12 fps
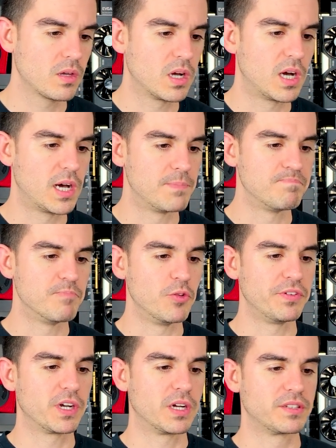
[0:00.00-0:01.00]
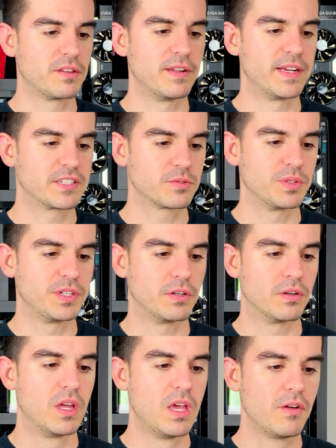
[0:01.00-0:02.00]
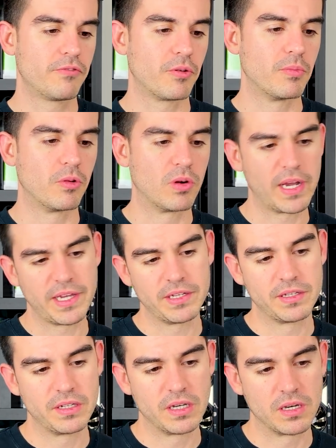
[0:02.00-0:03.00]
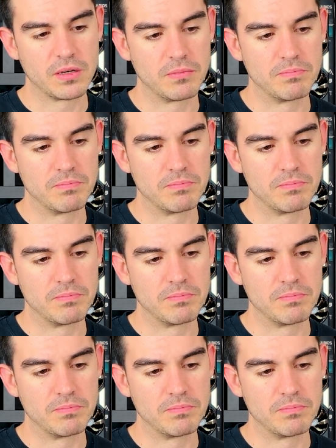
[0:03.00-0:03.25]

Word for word: Um, moving on to the next one here from Ryan